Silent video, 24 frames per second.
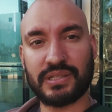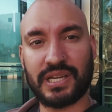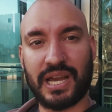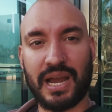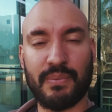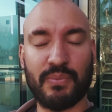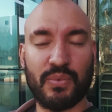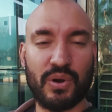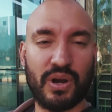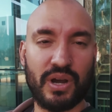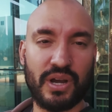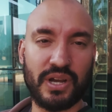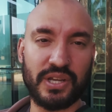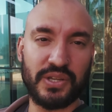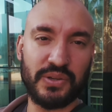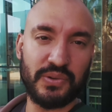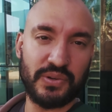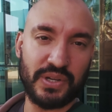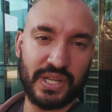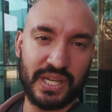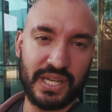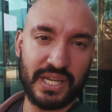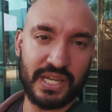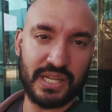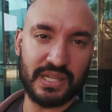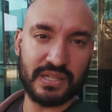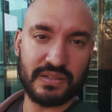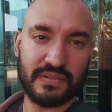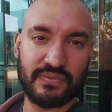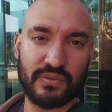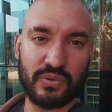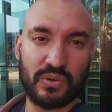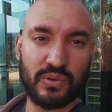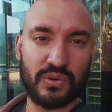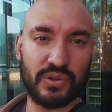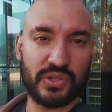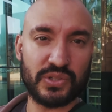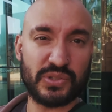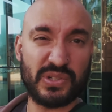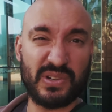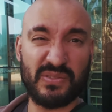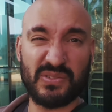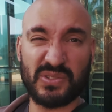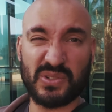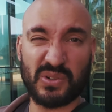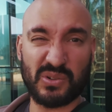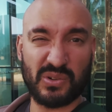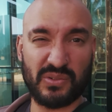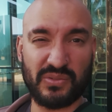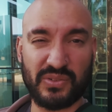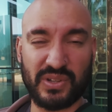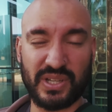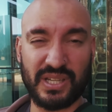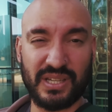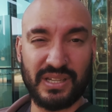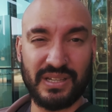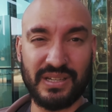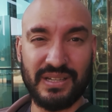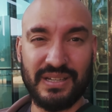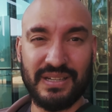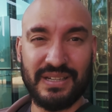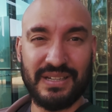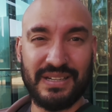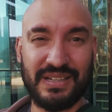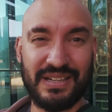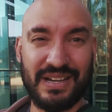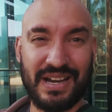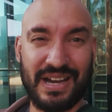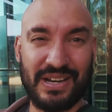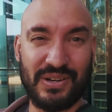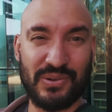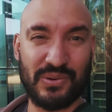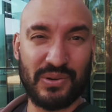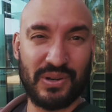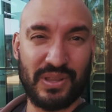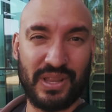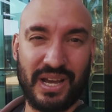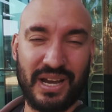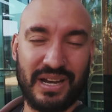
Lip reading: camera you need for street photography and all of